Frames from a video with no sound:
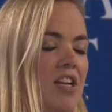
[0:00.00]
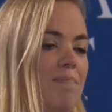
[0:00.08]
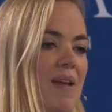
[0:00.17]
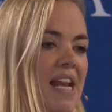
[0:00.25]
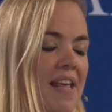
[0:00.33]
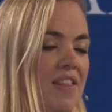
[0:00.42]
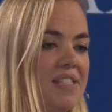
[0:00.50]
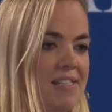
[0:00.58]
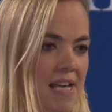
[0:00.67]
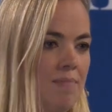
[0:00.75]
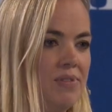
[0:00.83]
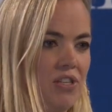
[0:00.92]
had been in the
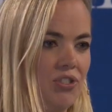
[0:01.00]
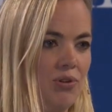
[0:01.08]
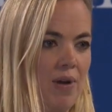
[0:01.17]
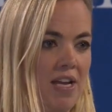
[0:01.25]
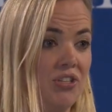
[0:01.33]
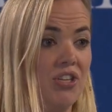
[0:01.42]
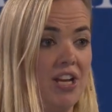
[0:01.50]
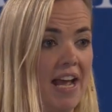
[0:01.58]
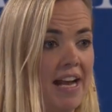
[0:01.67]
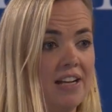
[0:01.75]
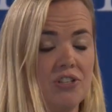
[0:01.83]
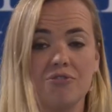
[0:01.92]
same situation
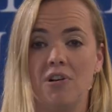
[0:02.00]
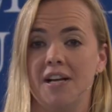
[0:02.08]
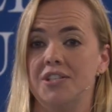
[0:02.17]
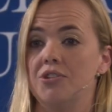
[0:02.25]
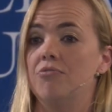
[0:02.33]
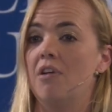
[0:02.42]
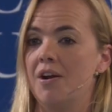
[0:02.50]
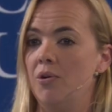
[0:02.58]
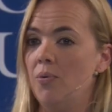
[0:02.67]
and had tried to run